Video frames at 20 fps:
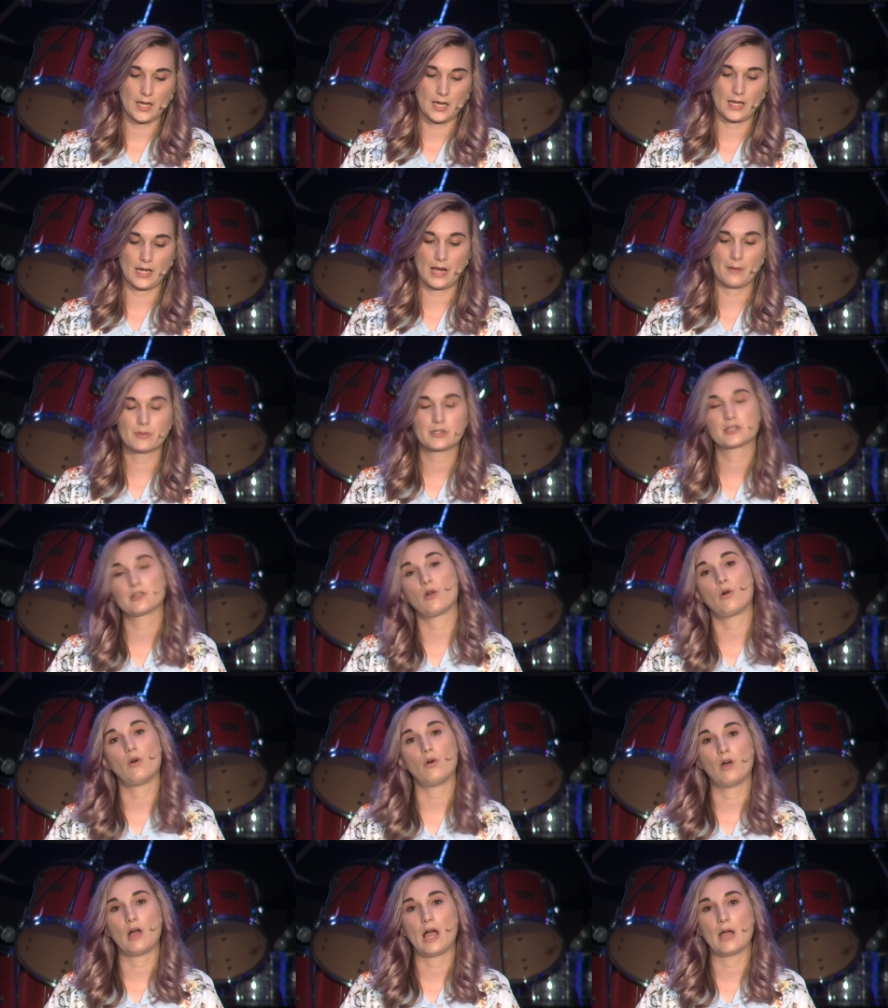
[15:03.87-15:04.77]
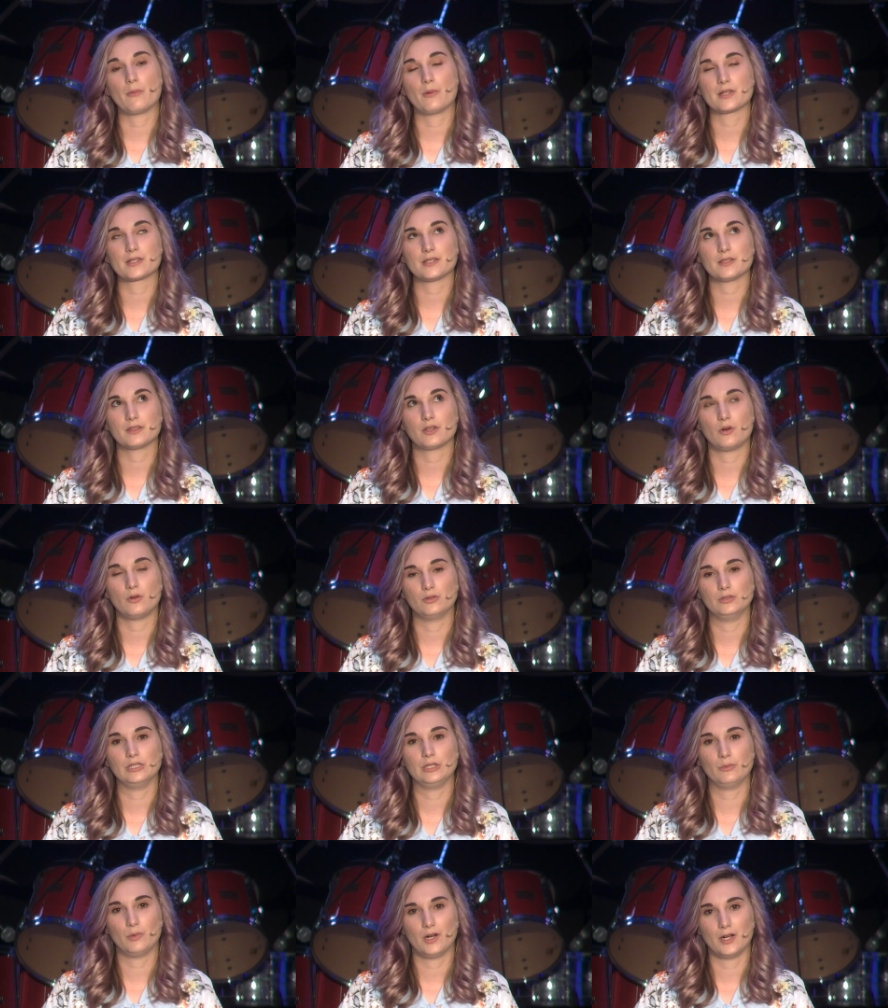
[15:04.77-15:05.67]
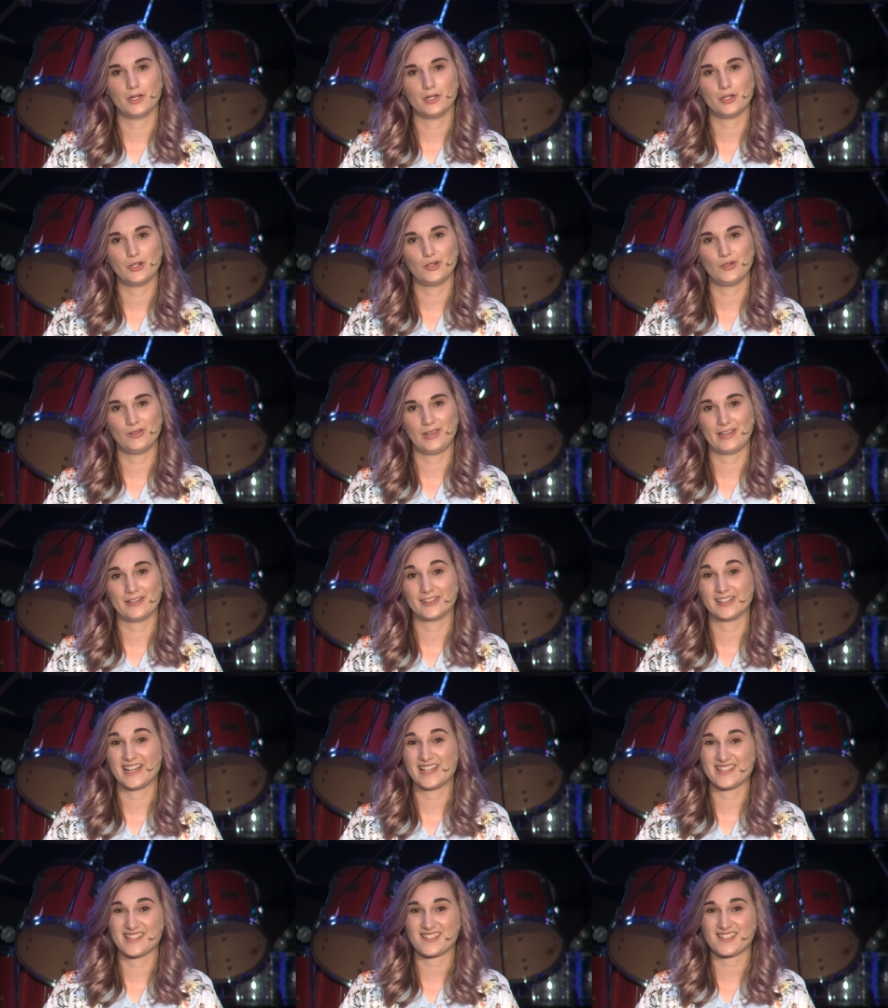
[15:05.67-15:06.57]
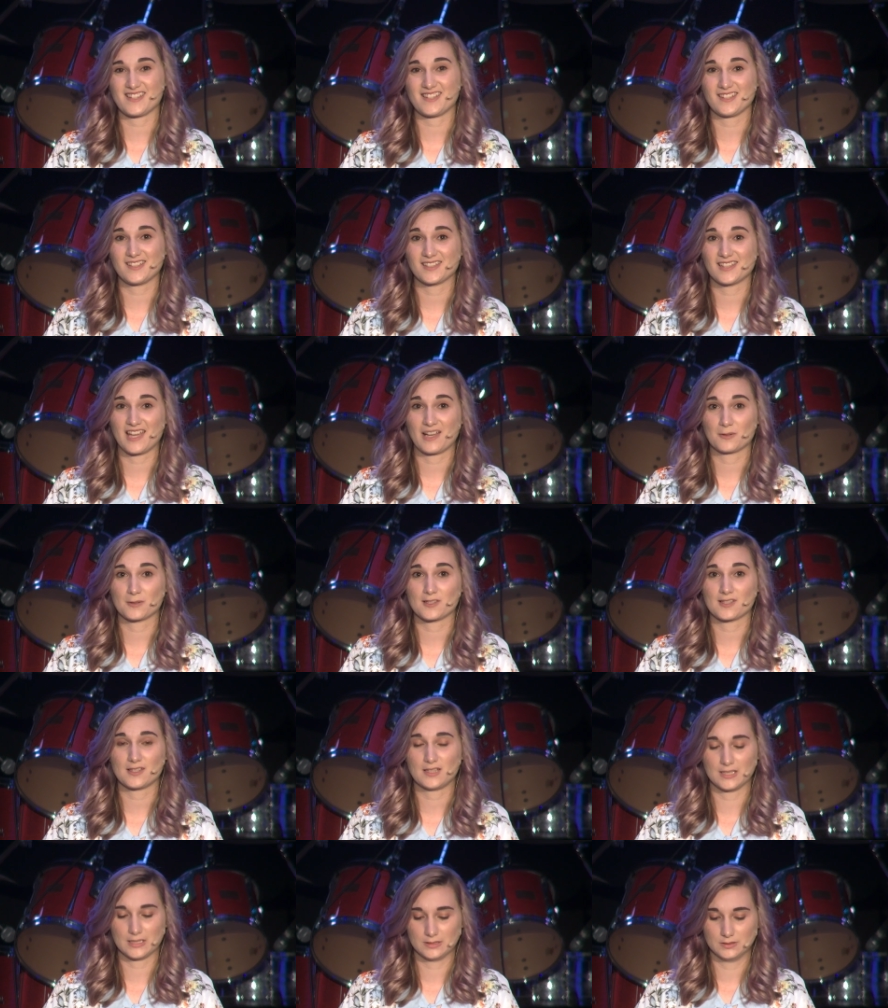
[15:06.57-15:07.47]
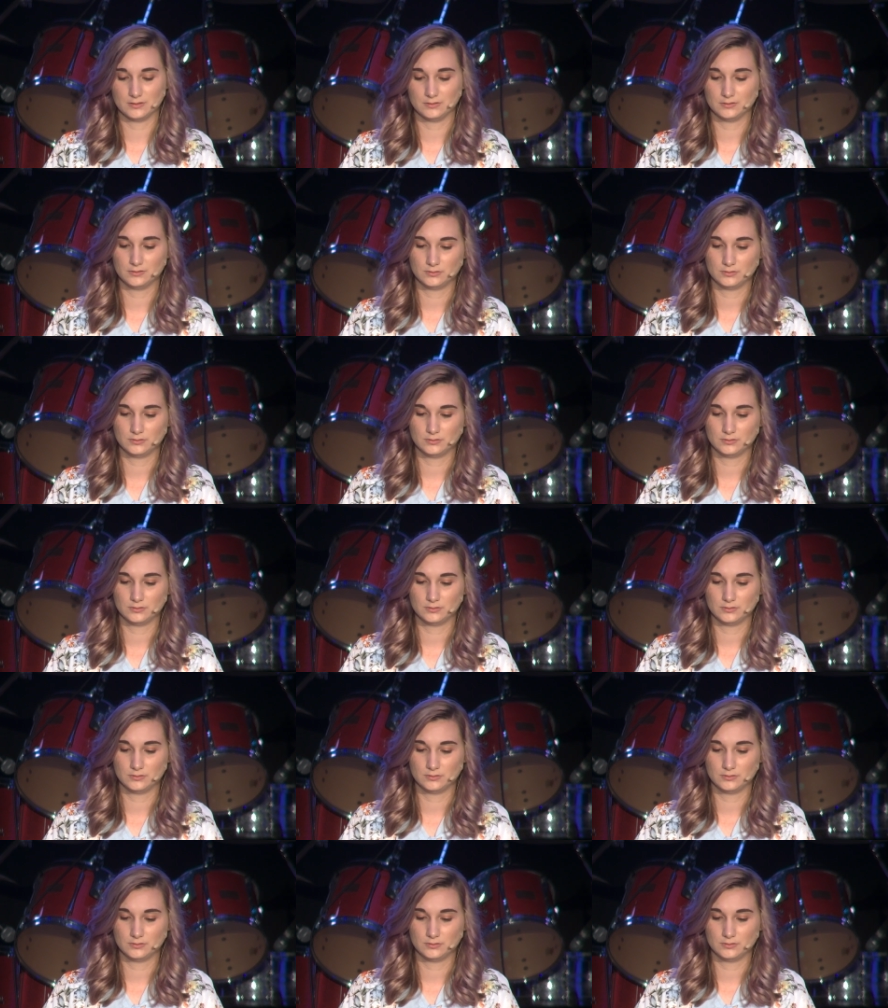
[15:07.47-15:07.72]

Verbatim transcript: And I, was, I wasn't the only one who later had to seek counseling.